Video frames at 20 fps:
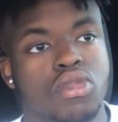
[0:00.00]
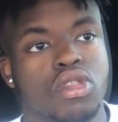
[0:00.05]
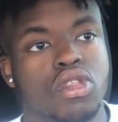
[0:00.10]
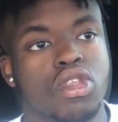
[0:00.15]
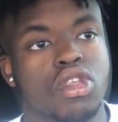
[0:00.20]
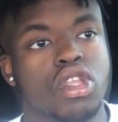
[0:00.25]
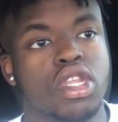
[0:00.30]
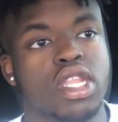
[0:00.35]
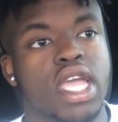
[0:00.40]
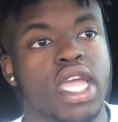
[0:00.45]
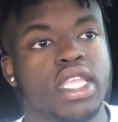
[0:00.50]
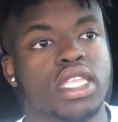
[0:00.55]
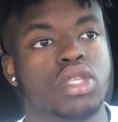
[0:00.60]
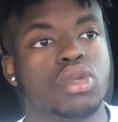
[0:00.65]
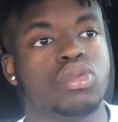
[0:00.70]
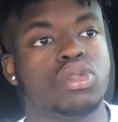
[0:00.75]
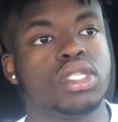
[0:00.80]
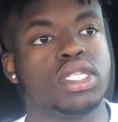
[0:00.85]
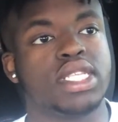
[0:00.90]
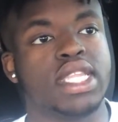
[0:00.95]
you're not
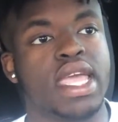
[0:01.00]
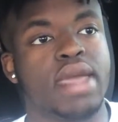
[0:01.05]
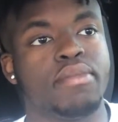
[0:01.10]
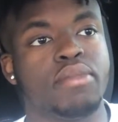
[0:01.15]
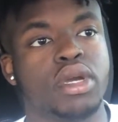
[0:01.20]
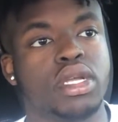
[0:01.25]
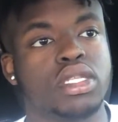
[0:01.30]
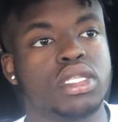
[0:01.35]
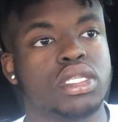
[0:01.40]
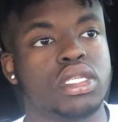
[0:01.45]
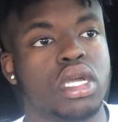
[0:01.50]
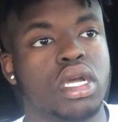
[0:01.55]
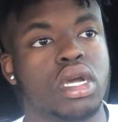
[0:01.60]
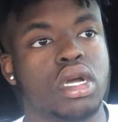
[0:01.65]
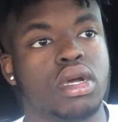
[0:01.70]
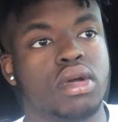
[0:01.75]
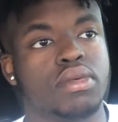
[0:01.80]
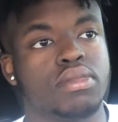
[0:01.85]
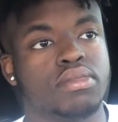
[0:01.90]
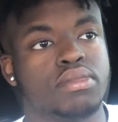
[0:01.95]
using that much
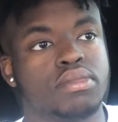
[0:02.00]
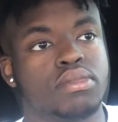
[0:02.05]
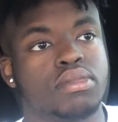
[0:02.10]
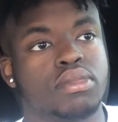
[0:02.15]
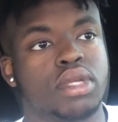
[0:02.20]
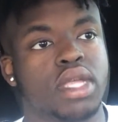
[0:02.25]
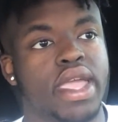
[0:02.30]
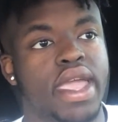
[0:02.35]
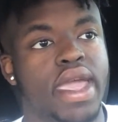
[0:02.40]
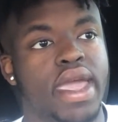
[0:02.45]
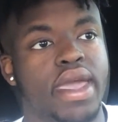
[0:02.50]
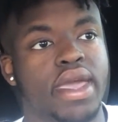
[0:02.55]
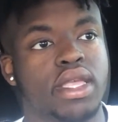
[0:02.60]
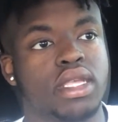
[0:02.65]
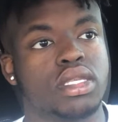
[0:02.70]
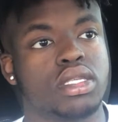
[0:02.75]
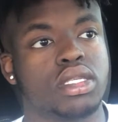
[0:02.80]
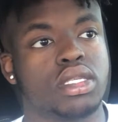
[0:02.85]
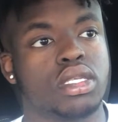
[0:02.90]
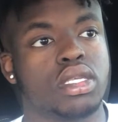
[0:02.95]

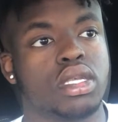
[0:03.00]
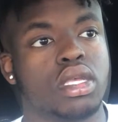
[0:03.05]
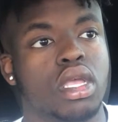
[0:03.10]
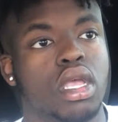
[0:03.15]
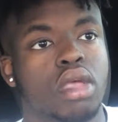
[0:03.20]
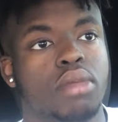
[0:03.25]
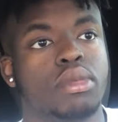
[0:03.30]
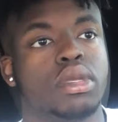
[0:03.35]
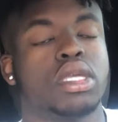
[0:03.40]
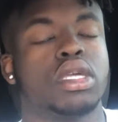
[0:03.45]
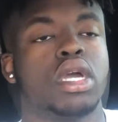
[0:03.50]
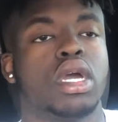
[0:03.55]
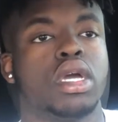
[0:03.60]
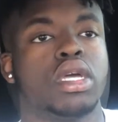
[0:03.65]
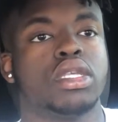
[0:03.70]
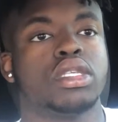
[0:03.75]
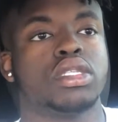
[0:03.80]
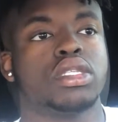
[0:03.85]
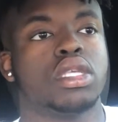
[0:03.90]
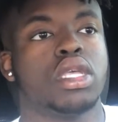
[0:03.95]
gas,
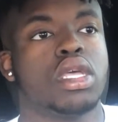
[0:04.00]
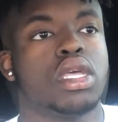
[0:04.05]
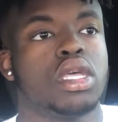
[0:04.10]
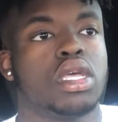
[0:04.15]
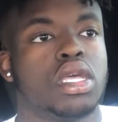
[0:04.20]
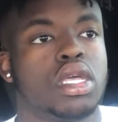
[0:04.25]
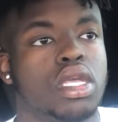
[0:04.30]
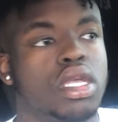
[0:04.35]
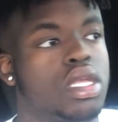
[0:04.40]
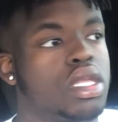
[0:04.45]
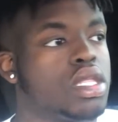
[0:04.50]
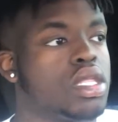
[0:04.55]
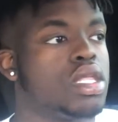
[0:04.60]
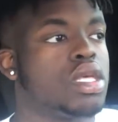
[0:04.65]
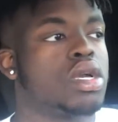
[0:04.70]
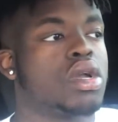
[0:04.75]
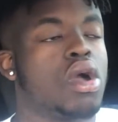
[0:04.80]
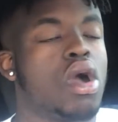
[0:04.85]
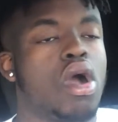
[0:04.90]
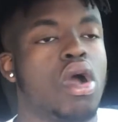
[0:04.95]
because
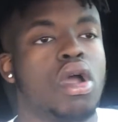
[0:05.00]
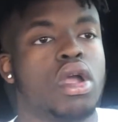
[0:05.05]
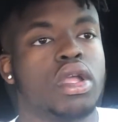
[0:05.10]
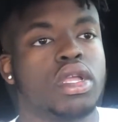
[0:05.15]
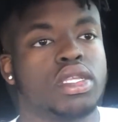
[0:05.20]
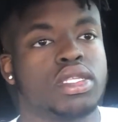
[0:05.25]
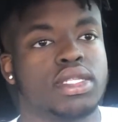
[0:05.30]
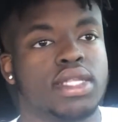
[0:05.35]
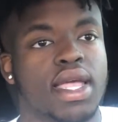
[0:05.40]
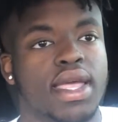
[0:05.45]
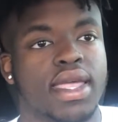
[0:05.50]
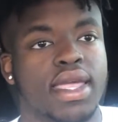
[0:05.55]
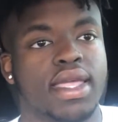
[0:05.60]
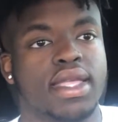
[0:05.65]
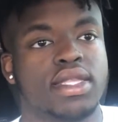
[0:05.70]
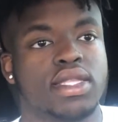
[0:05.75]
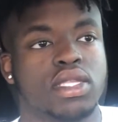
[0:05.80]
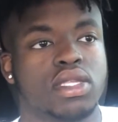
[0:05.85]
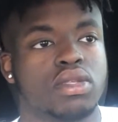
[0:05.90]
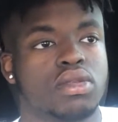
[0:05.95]
the car is like,
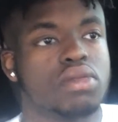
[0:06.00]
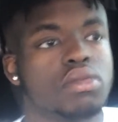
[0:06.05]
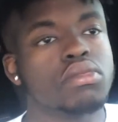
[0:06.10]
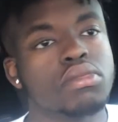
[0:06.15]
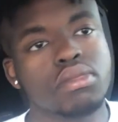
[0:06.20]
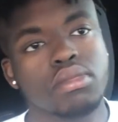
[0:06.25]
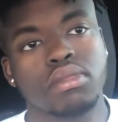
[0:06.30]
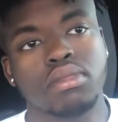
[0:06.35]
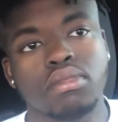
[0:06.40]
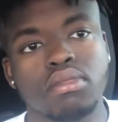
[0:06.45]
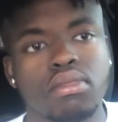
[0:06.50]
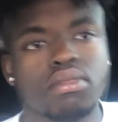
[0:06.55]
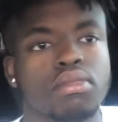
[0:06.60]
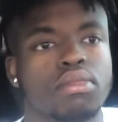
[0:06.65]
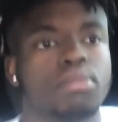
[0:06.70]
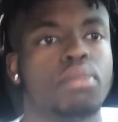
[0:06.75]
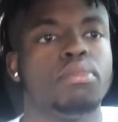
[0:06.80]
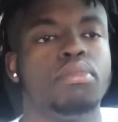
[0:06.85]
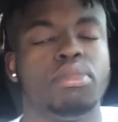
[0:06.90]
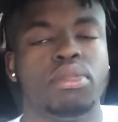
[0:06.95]
it's,
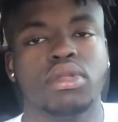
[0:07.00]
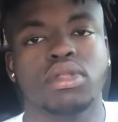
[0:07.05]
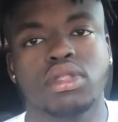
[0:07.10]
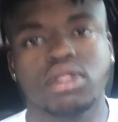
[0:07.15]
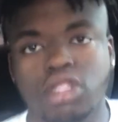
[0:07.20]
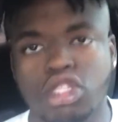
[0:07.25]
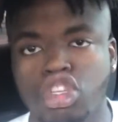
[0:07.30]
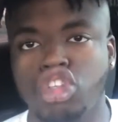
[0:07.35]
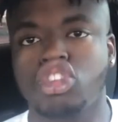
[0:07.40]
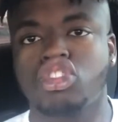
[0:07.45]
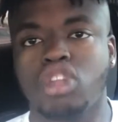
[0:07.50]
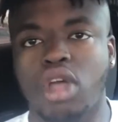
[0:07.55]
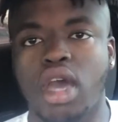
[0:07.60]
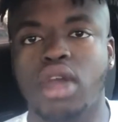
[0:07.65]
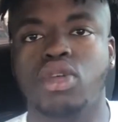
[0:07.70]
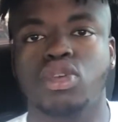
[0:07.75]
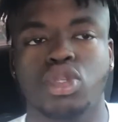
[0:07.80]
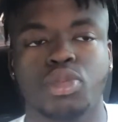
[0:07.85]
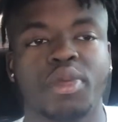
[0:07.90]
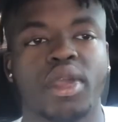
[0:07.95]
your
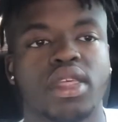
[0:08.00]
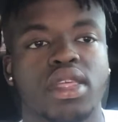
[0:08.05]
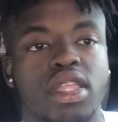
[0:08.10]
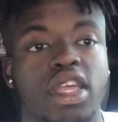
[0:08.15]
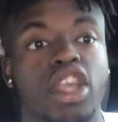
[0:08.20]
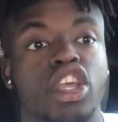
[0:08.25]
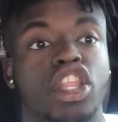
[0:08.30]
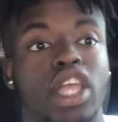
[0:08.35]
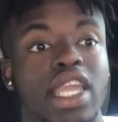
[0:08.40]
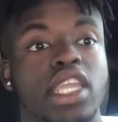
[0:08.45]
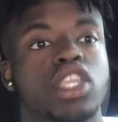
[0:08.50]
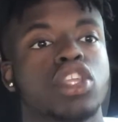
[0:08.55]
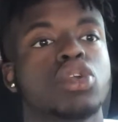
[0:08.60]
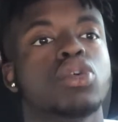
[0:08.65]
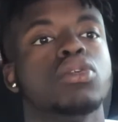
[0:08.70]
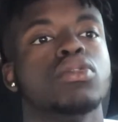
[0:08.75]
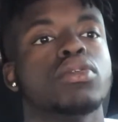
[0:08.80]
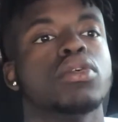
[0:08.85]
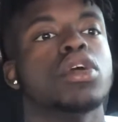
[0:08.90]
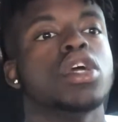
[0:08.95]
throttle is better than, like,
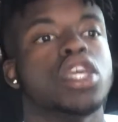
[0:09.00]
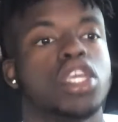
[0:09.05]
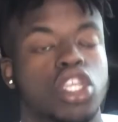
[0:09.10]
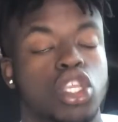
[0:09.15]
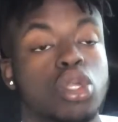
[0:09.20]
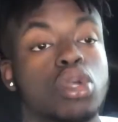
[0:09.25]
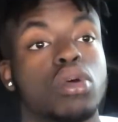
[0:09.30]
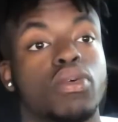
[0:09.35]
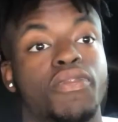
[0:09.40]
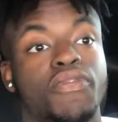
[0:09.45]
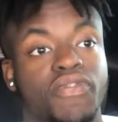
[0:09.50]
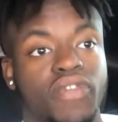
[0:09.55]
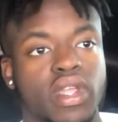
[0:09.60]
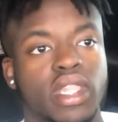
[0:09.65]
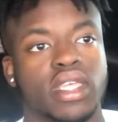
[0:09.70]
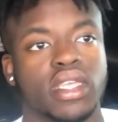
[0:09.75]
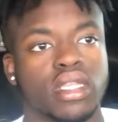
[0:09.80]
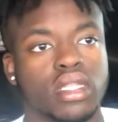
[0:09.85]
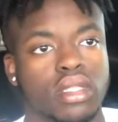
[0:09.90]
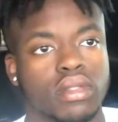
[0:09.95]
you'll
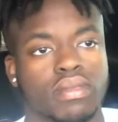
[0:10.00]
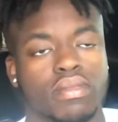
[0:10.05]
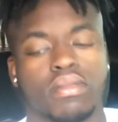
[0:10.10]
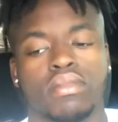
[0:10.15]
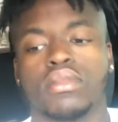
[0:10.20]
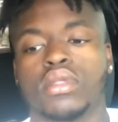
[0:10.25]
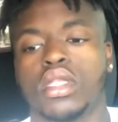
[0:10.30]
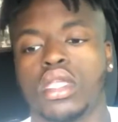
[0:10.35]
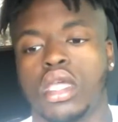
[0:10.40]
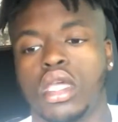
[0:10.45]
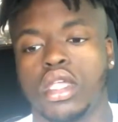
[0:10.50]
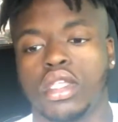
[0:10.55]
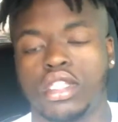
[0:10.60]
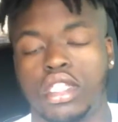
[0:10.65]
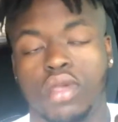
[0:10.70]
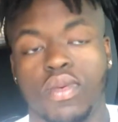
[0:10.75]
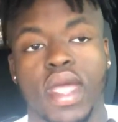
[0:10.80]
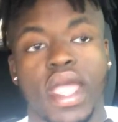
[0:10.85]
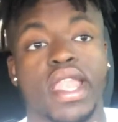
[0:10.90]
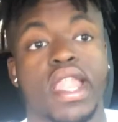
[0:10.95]
feel it.
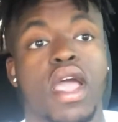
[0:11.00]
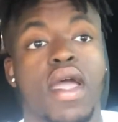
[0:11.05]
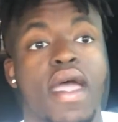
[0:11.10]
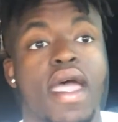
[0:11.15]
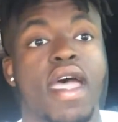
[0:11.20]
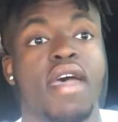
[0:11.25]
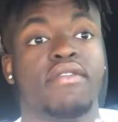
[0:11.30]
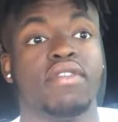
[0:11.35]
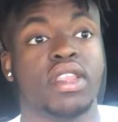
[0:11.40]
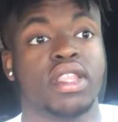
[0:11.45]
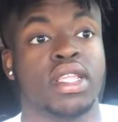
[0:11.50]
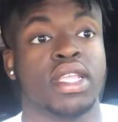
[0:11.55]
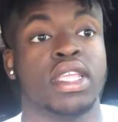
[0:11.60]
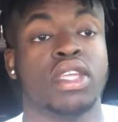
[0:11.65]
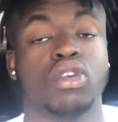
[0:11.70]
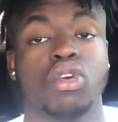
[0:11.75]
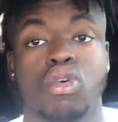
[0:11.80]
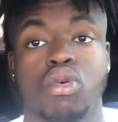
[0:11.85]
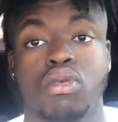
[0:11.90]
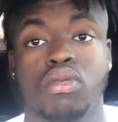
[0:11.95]
See, right now I have it in
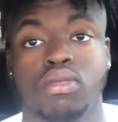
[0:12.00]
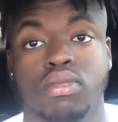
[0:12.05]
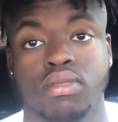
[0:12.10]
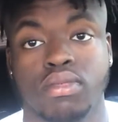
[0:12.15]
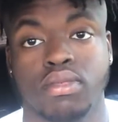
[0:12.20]
eco